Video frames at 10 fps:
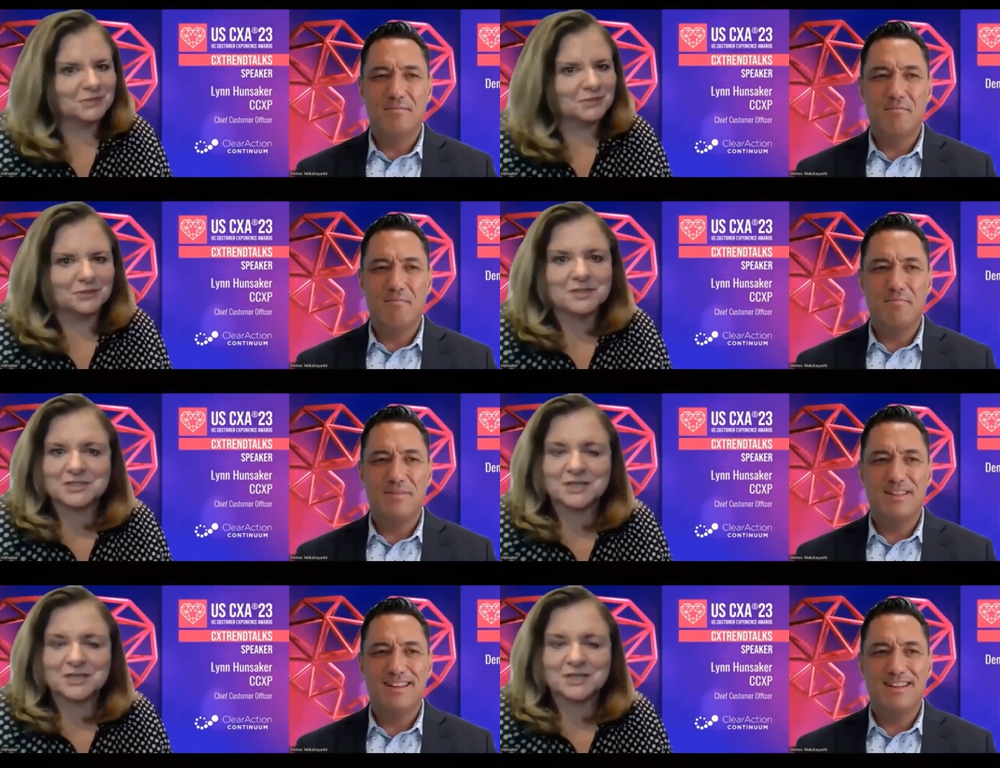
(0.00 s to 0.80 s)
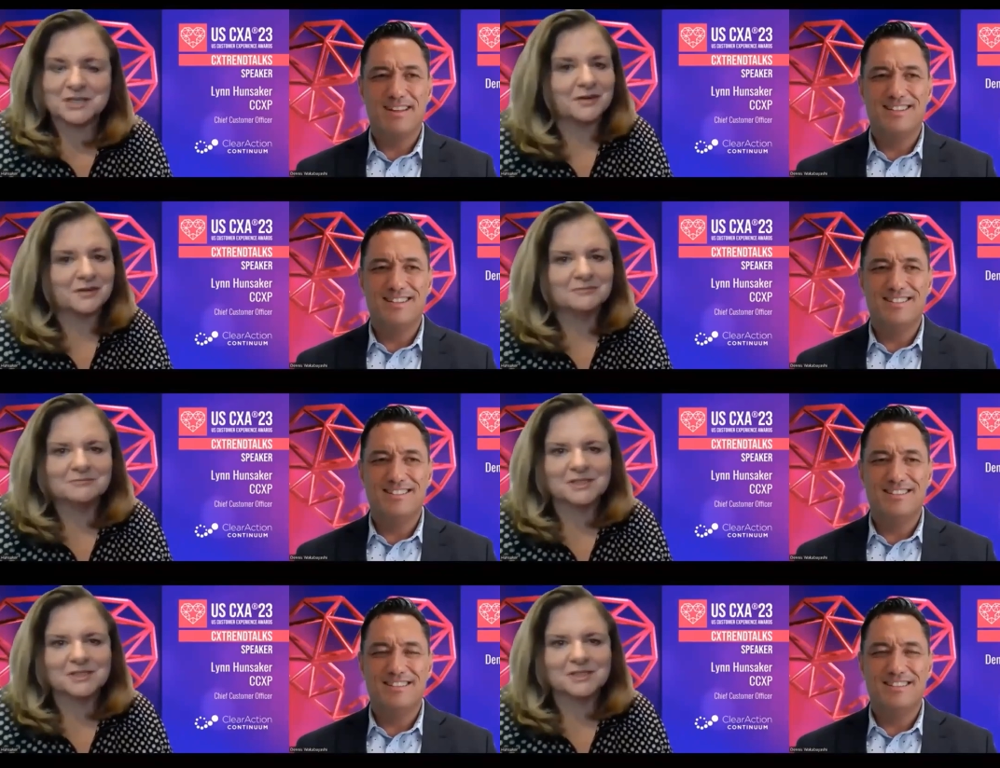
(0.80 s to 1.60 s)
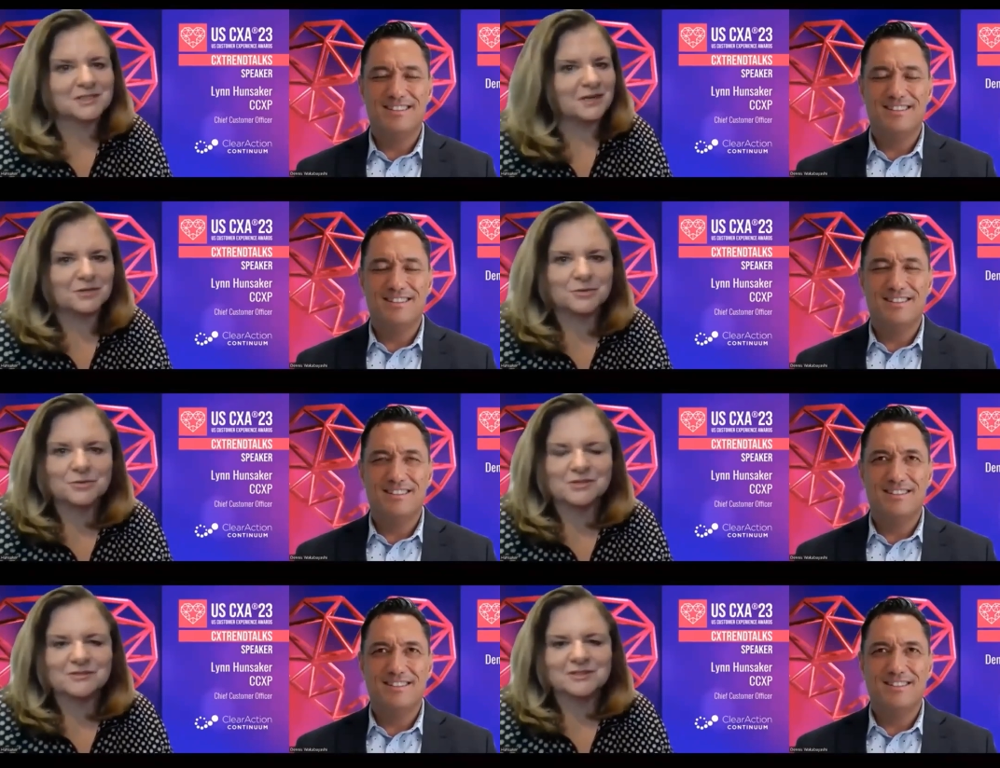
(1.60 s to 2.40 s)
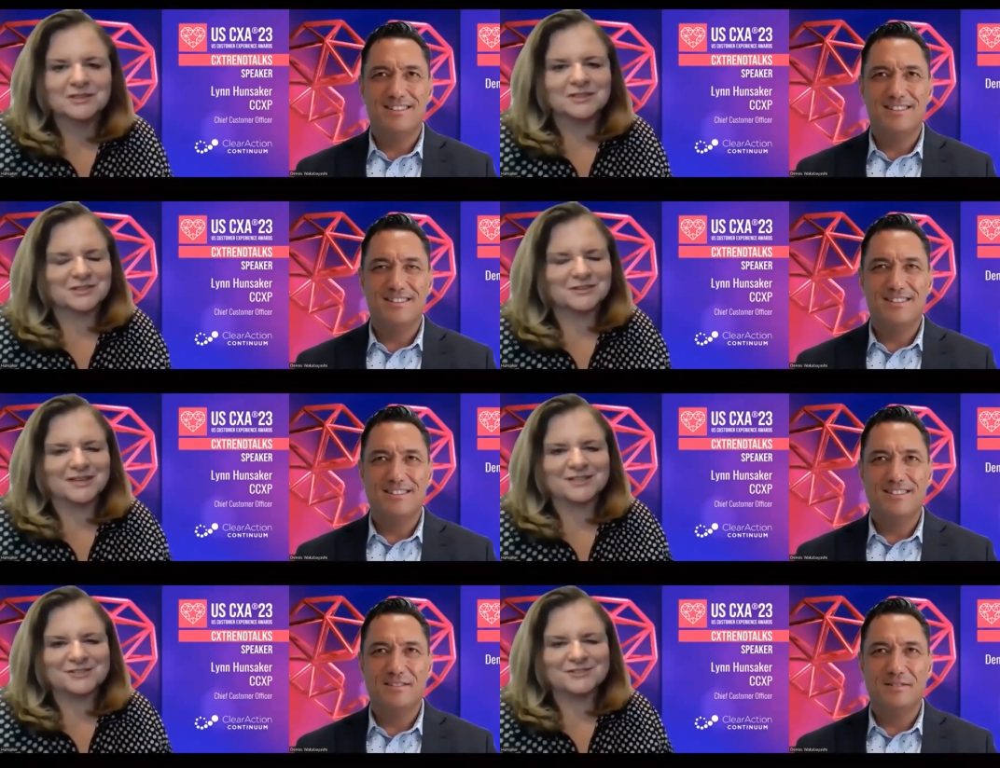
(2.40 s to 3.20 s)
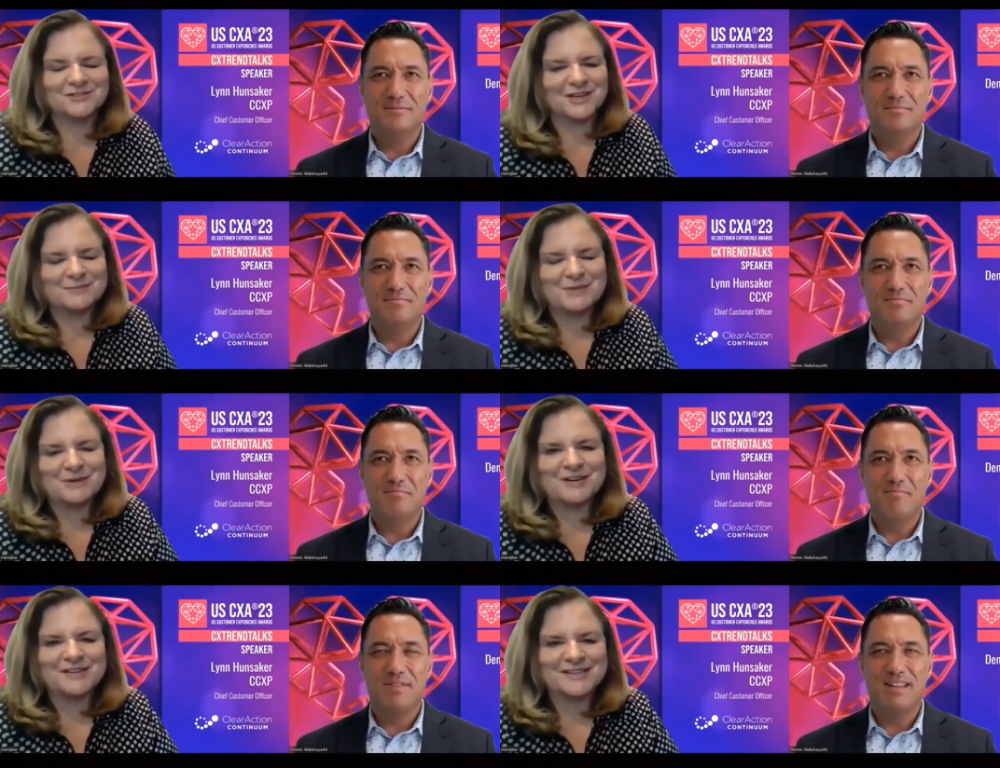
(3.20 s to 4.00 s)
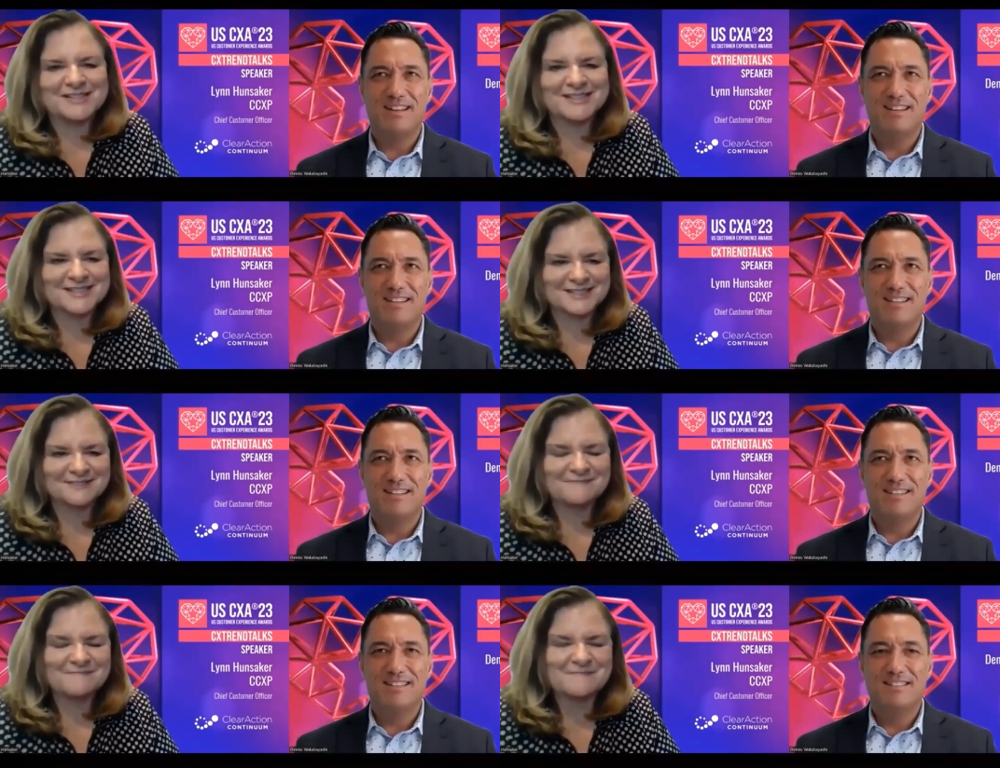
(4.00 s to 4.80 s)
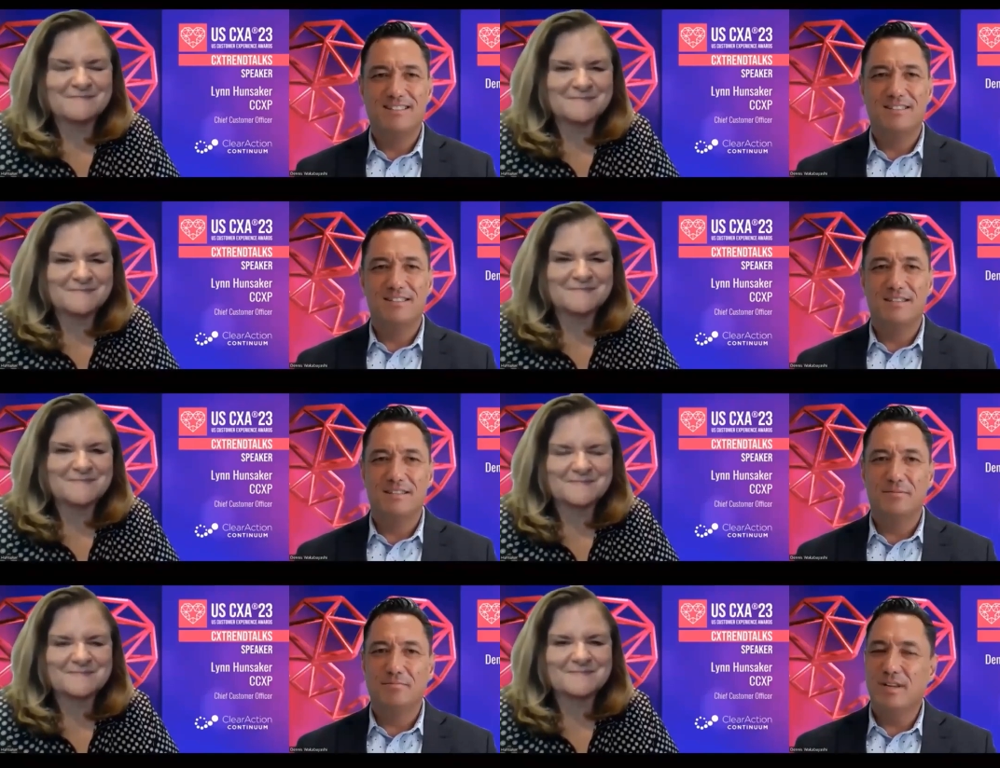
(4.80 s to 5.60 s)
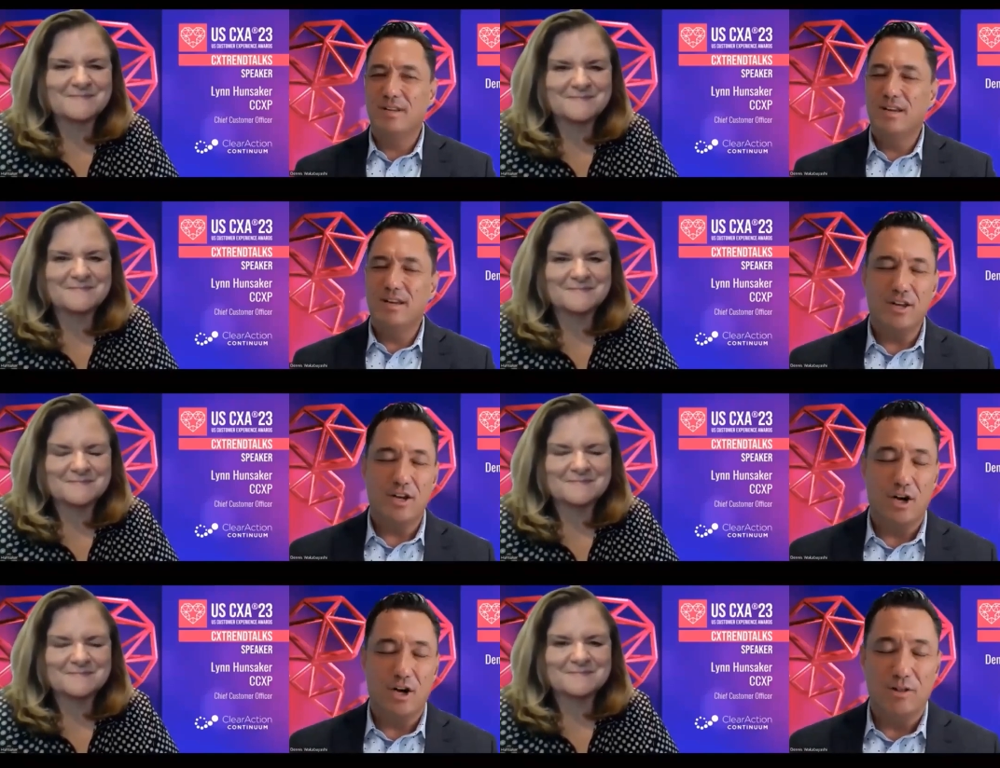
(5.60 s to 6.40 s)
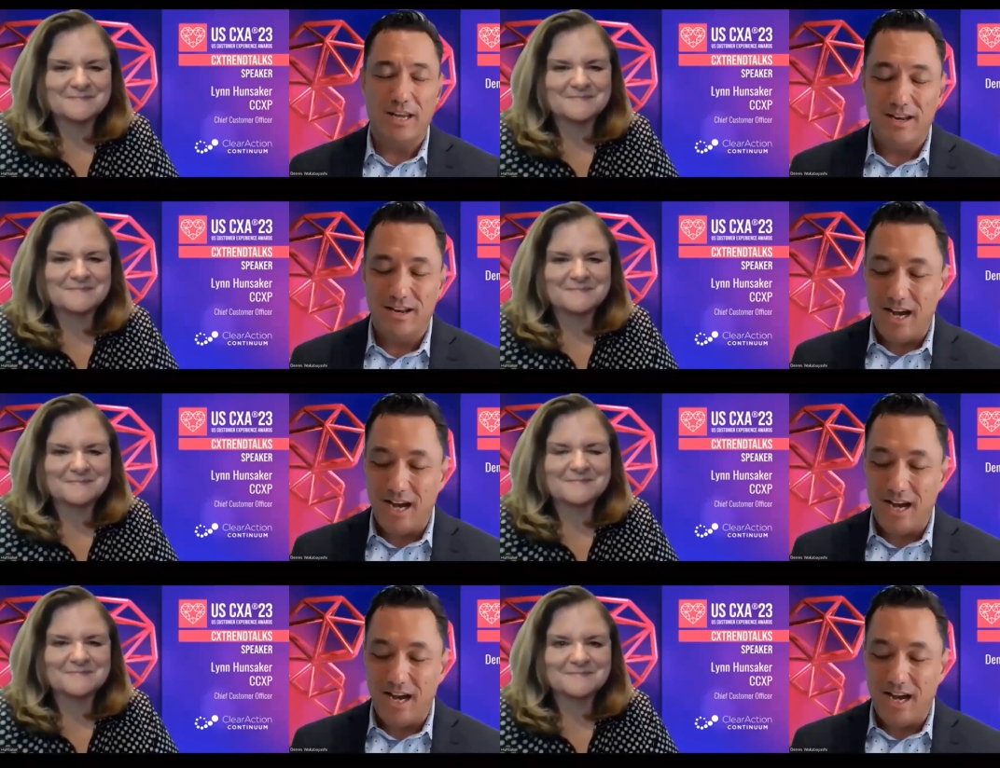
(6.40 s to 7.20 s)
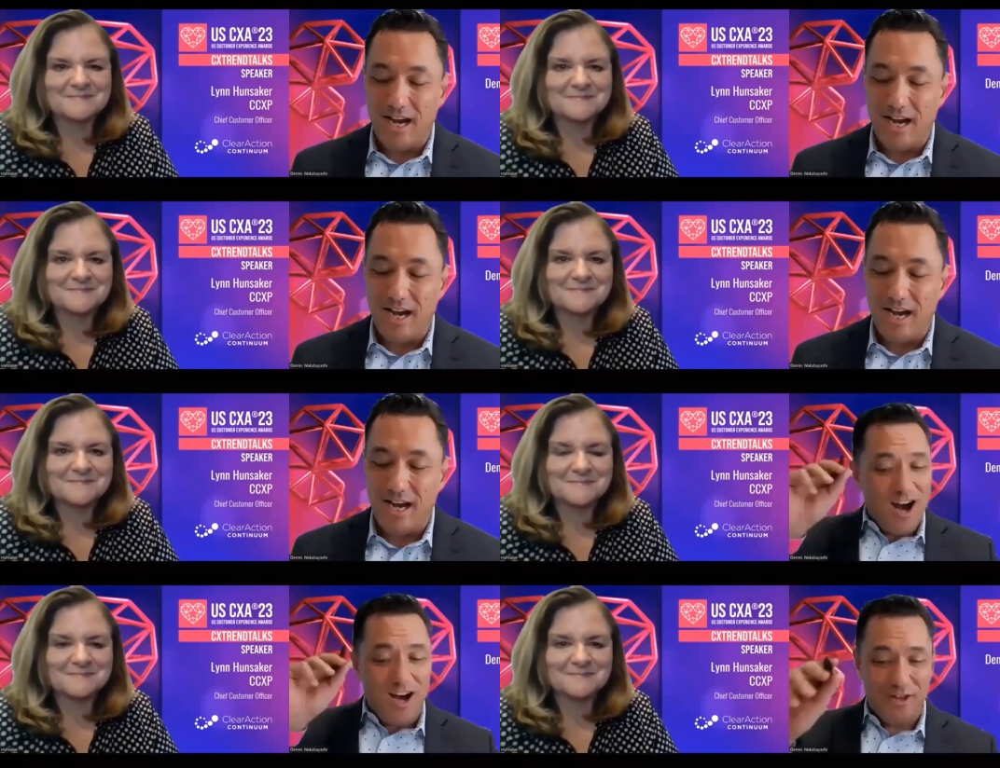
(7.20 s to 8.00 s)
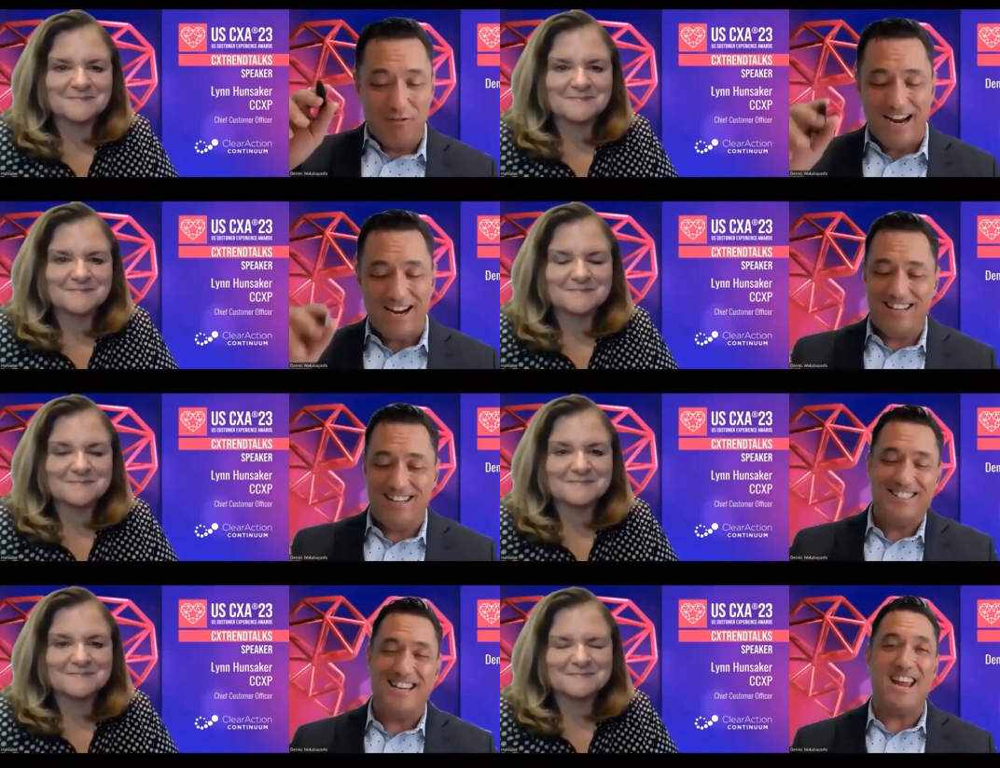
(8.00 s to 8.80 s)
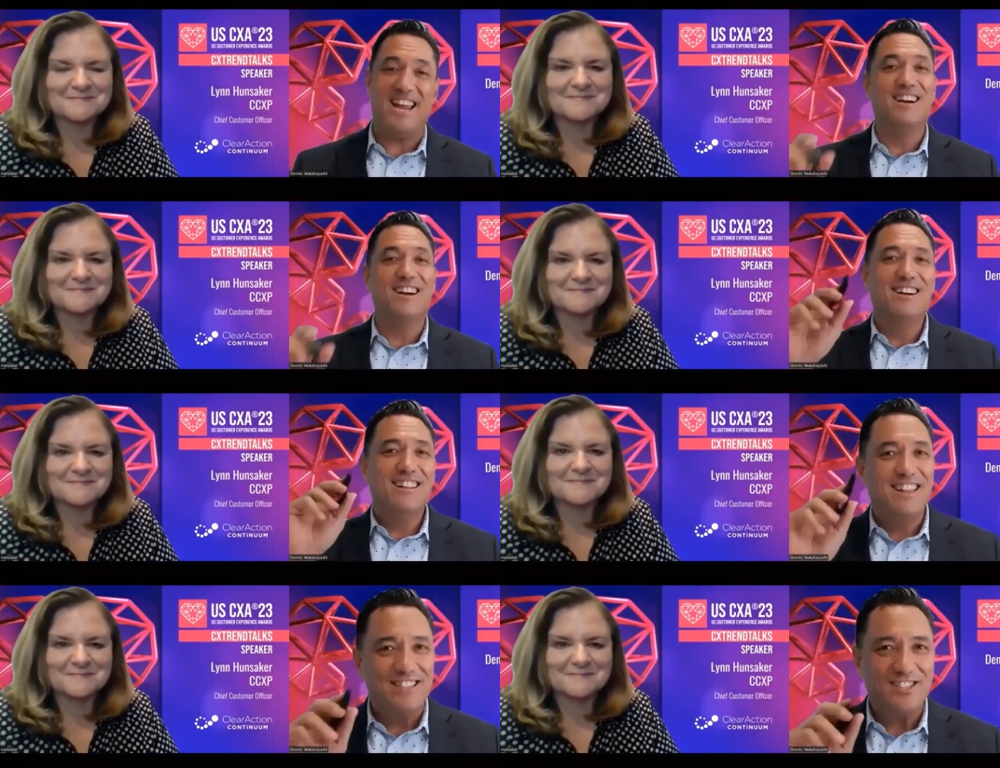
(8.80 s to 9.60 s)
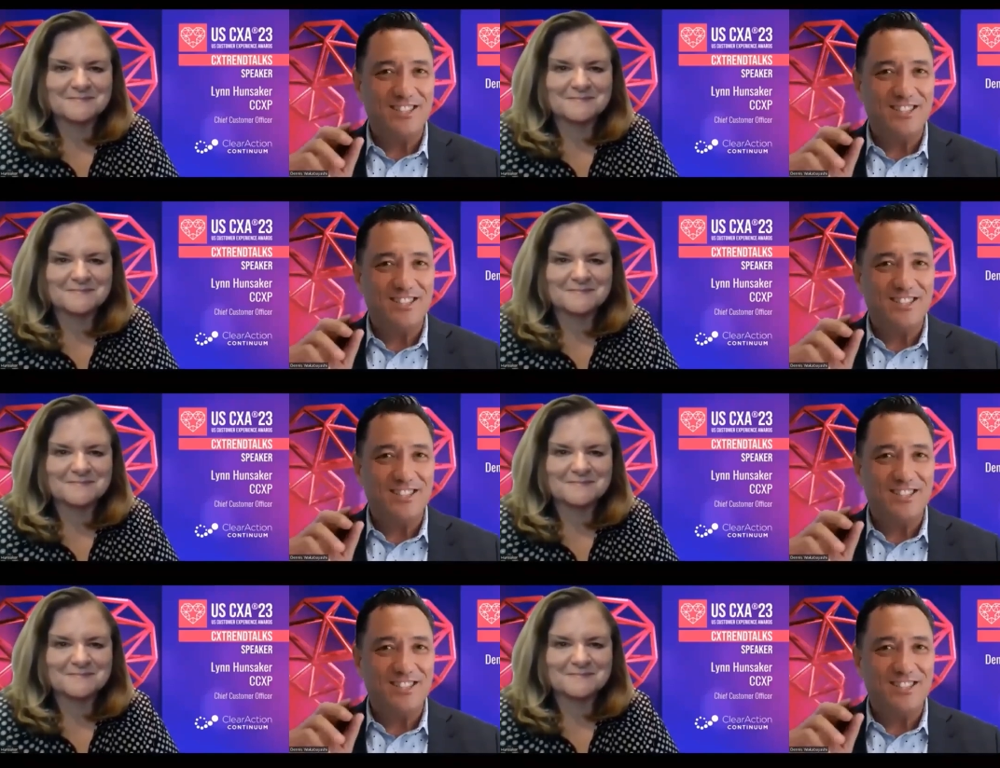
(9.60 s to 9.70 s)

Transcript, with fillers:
Speaker 1: know, it's not there, it's not cool. So that tells you a lot about
Speaker 2: brand essence. You know, Lynn, I'm just going to go on the record as saying this